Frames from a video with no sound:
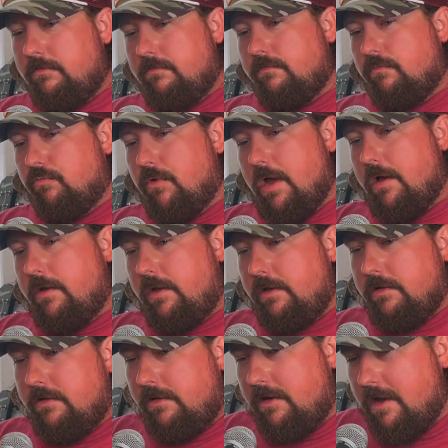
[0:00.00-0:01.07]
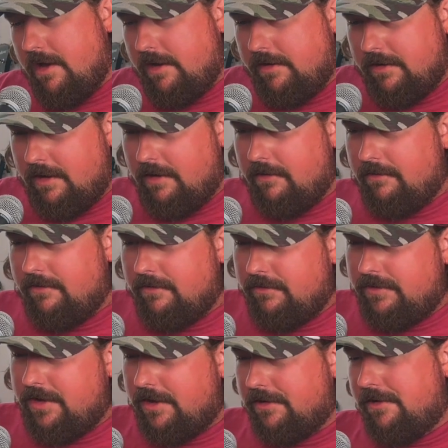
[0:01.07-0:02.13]
rowdy night. I'll
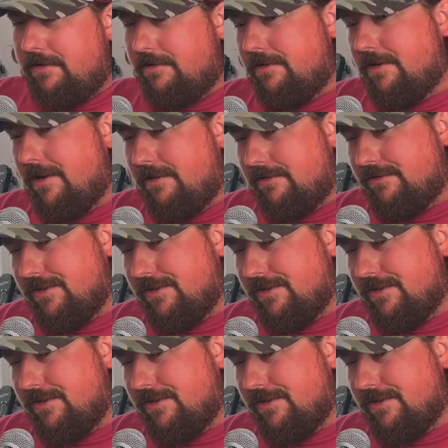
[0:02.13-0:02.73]
take $100 out